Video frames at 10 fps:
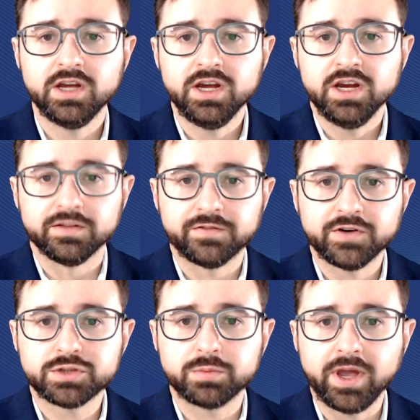The
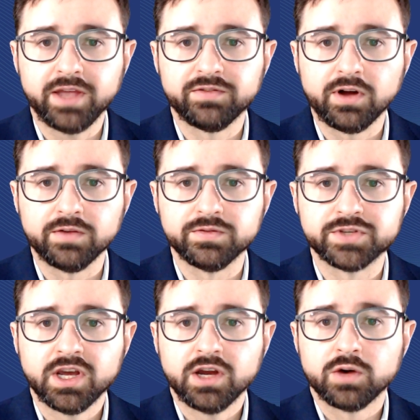first way involves
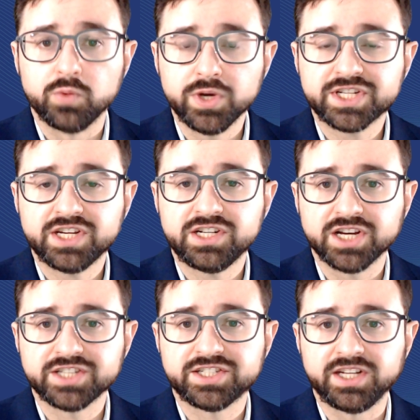risk
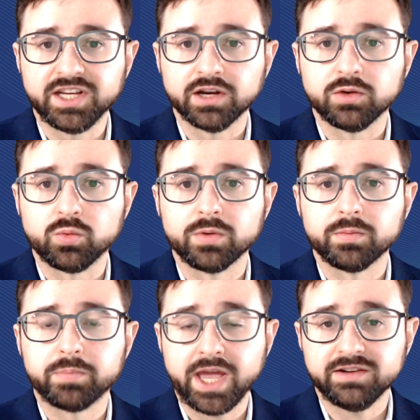adjusting
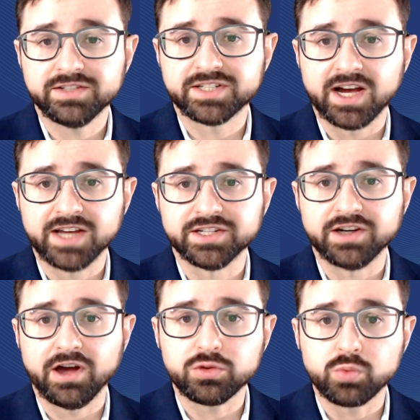panel size and
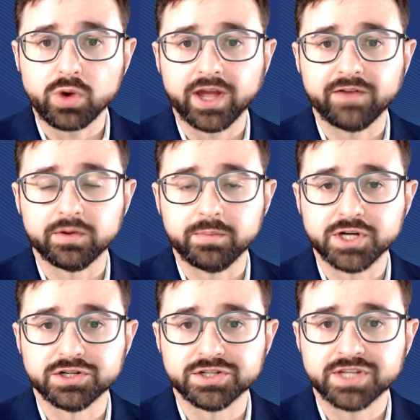other work effort
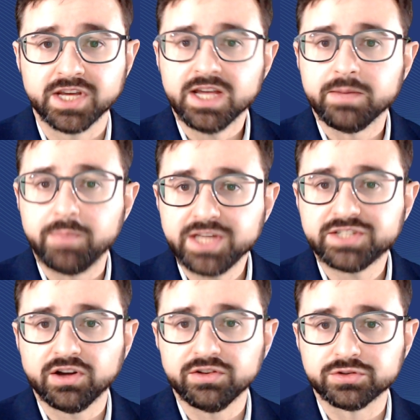measures based
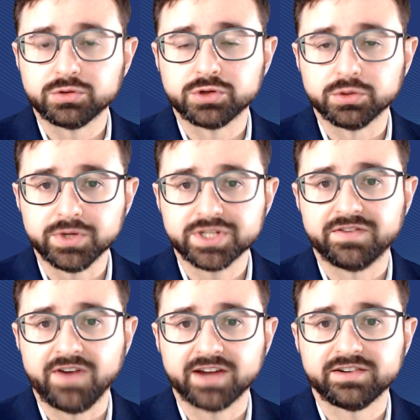on social risk
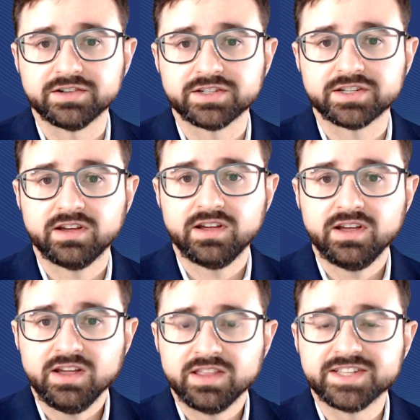factors.
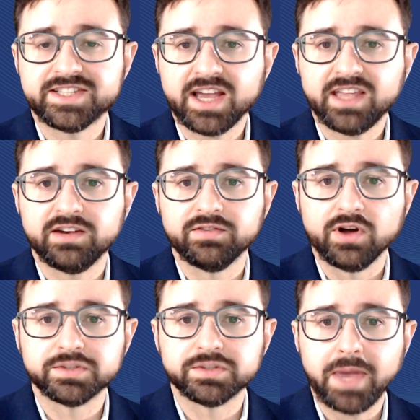The second
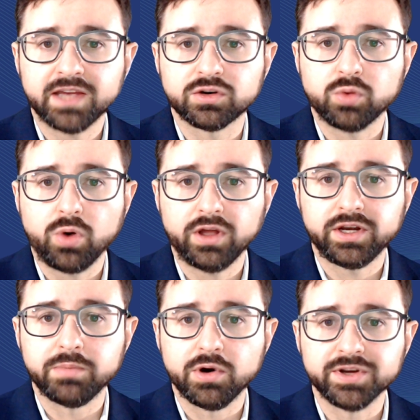involves paying a quality
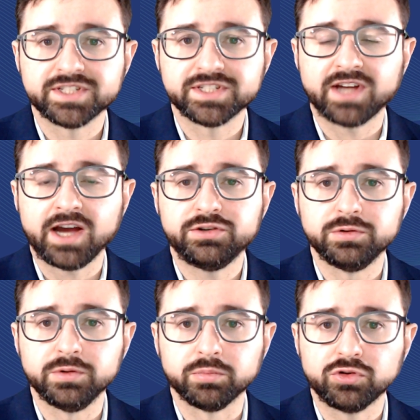bonus tied to
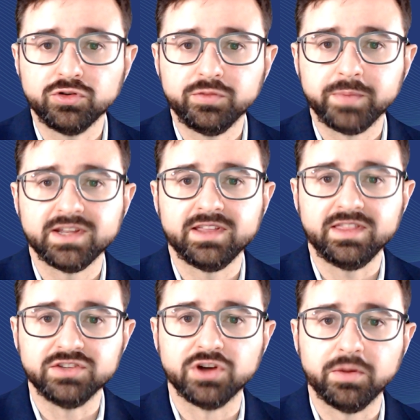improvement in
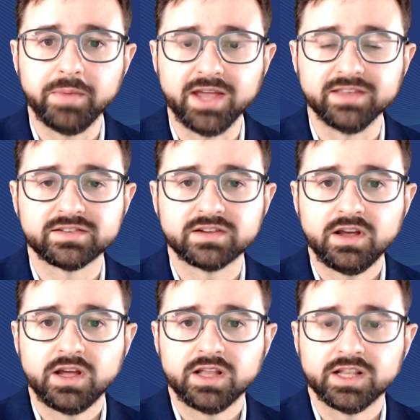these domains.
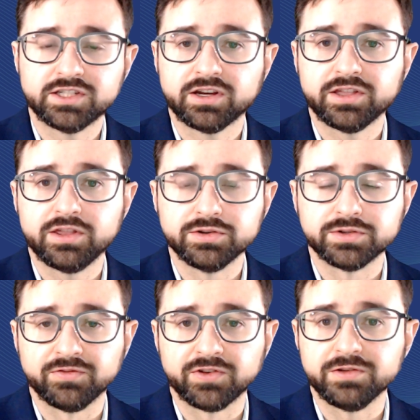Let's look at those in
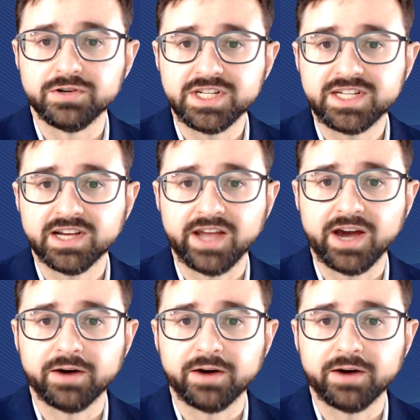further detail now.